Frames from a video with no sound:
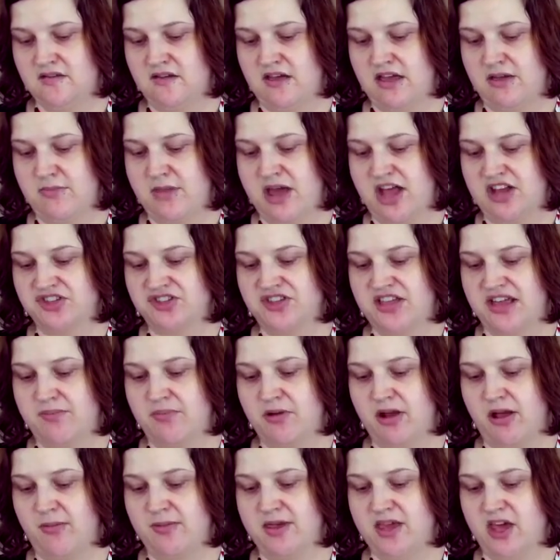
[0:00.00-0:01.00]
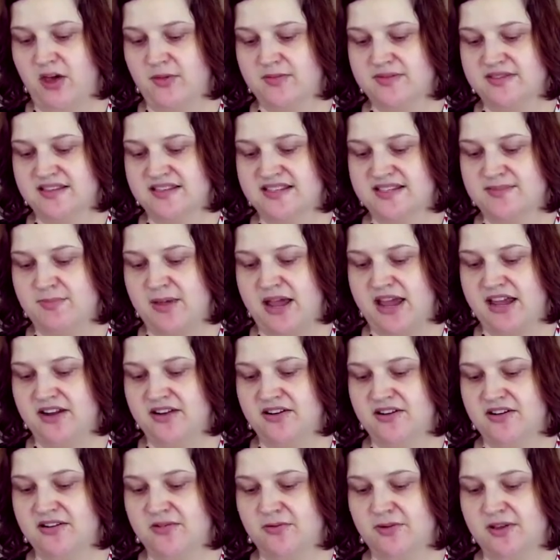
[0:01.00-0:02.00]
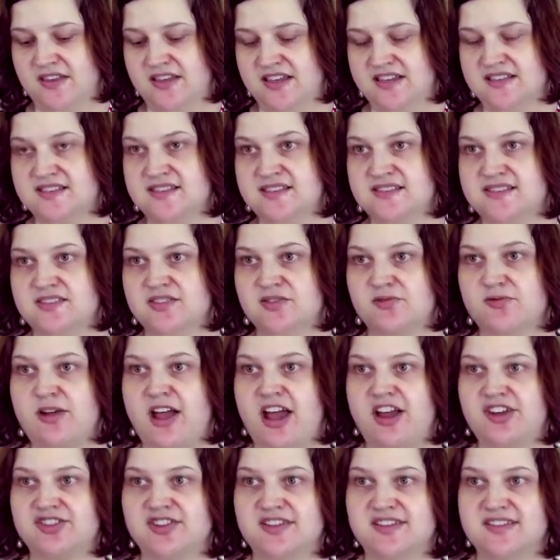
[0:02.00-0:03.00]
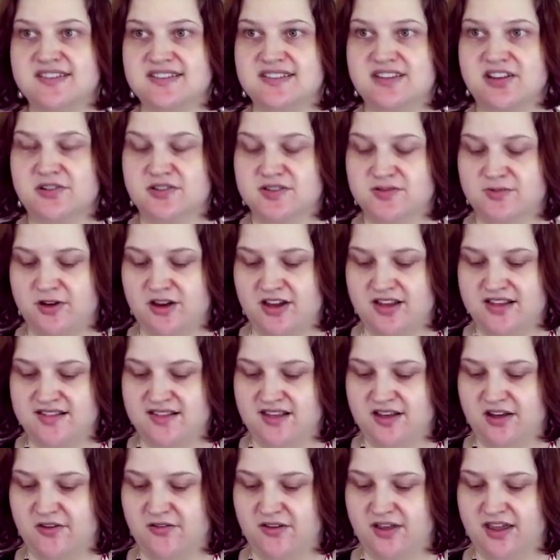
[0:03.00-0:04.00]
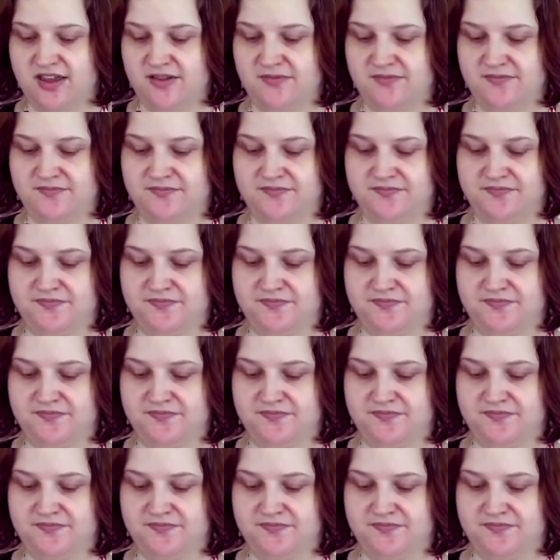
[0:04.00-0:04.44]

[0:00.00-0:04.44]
I imagine that probably helps the spider with his directions, knows where he's going.